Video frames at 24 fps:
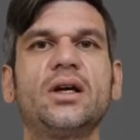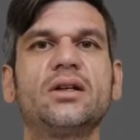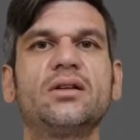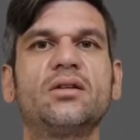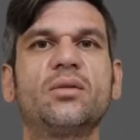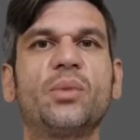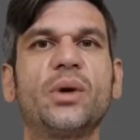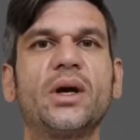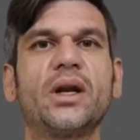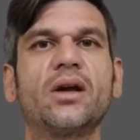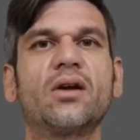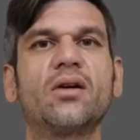
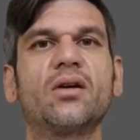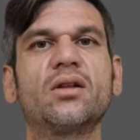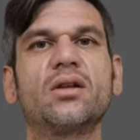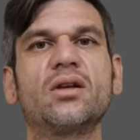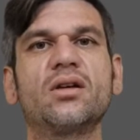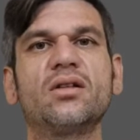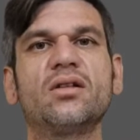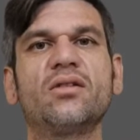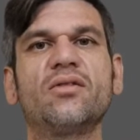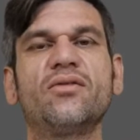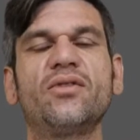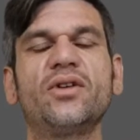depending on the
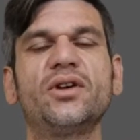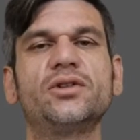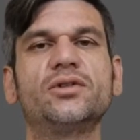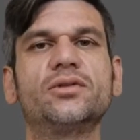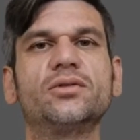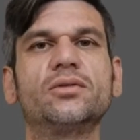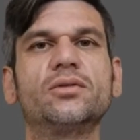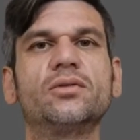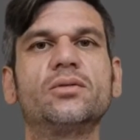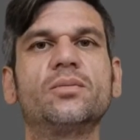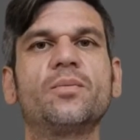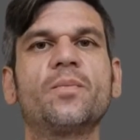
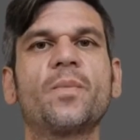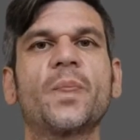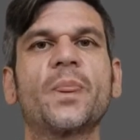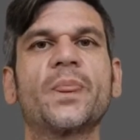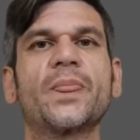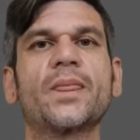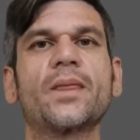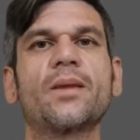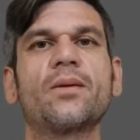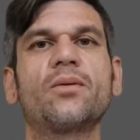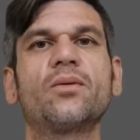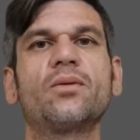individual
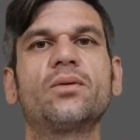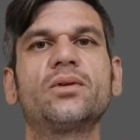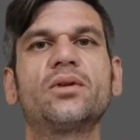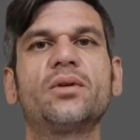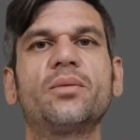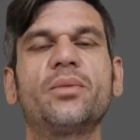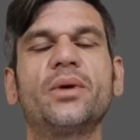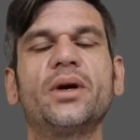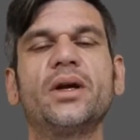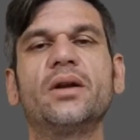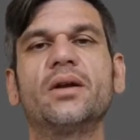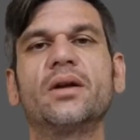or
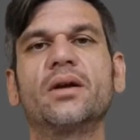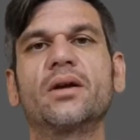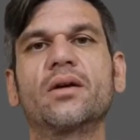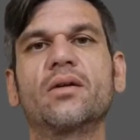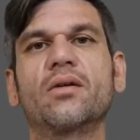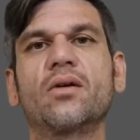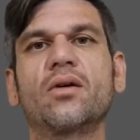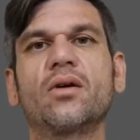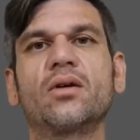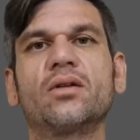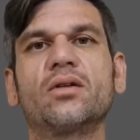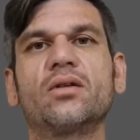
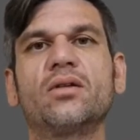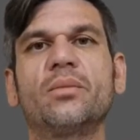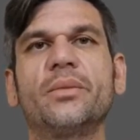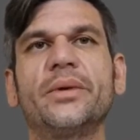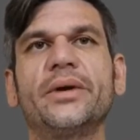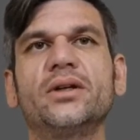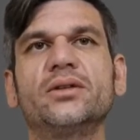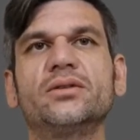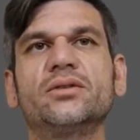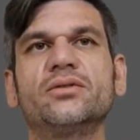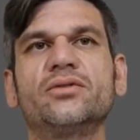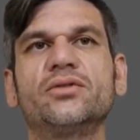depending on the
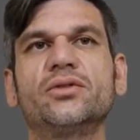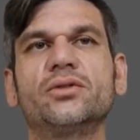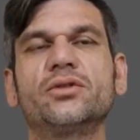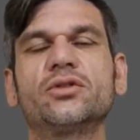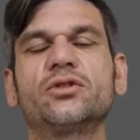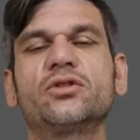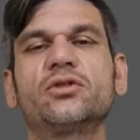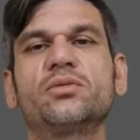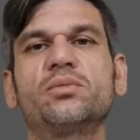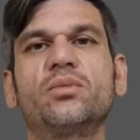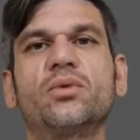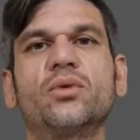demands of your
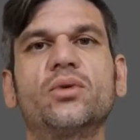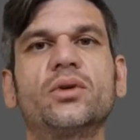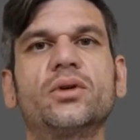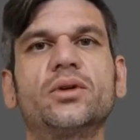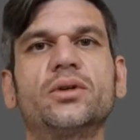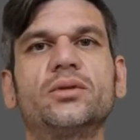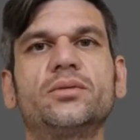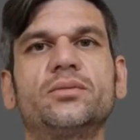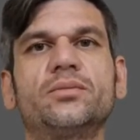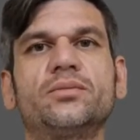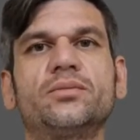sport.